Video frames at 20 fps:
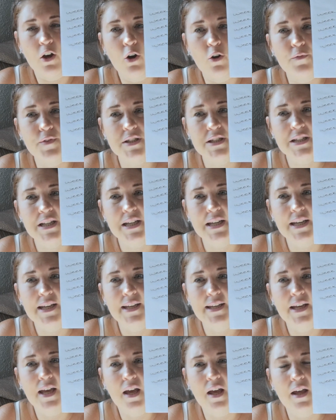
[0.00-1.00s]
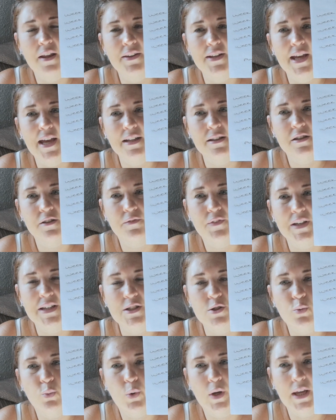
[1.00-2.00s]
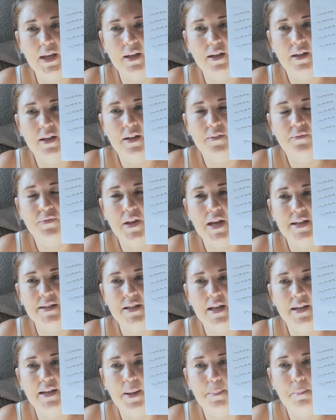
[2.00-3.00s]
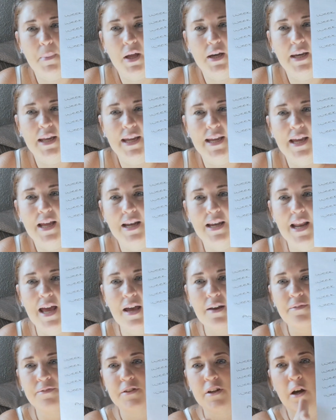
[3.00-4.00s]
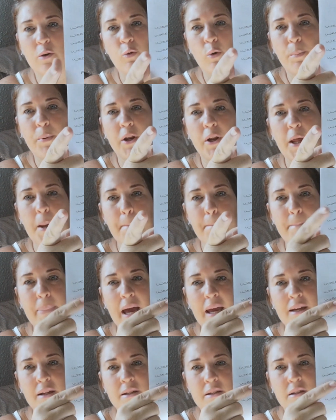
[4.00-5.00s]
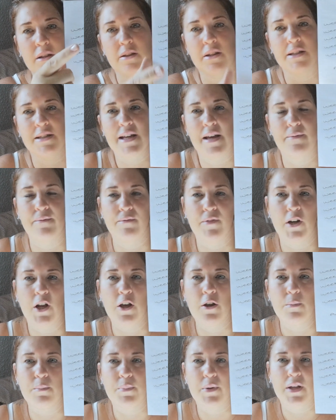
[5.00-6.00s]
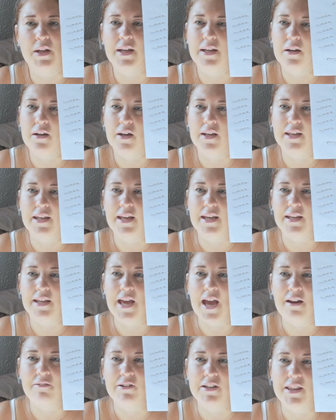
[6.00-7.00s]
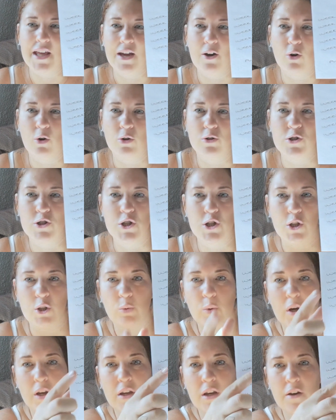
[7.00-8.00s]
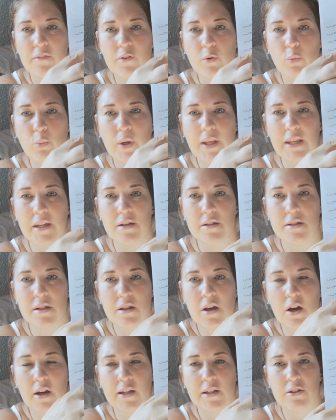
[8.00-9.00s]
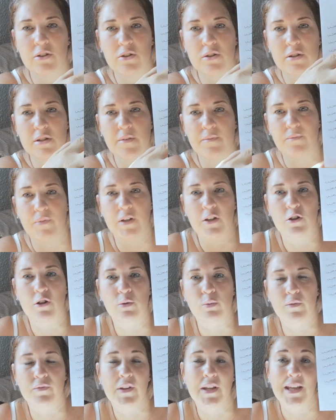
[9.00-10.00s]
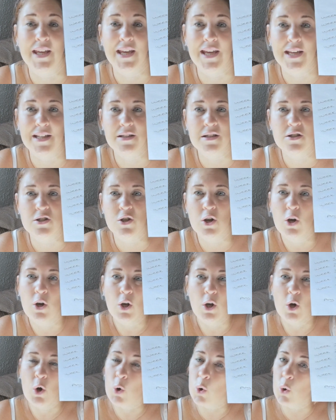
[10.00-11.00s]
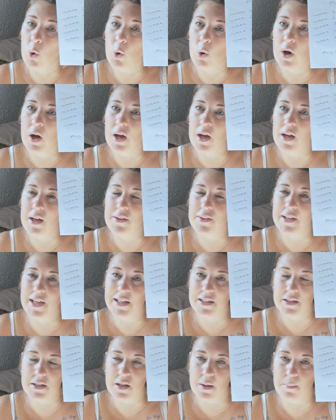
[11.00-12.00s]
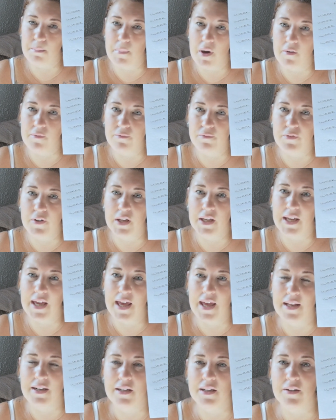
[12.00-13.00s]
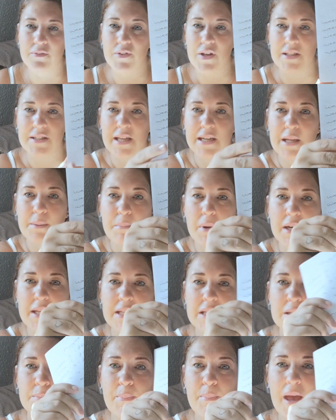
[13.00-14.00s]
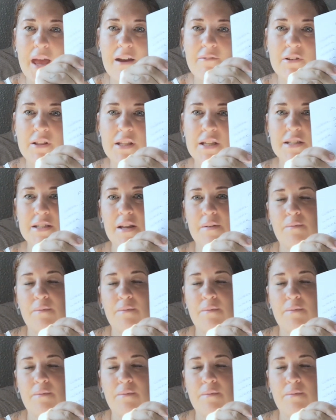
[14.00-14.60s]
Obviously, at the end of each week, if there's any money left, I will put it back into this envelope and I can carry that on to another week so that I can do something good with the kids. Or at the end of the month, again, if there's any money spare in this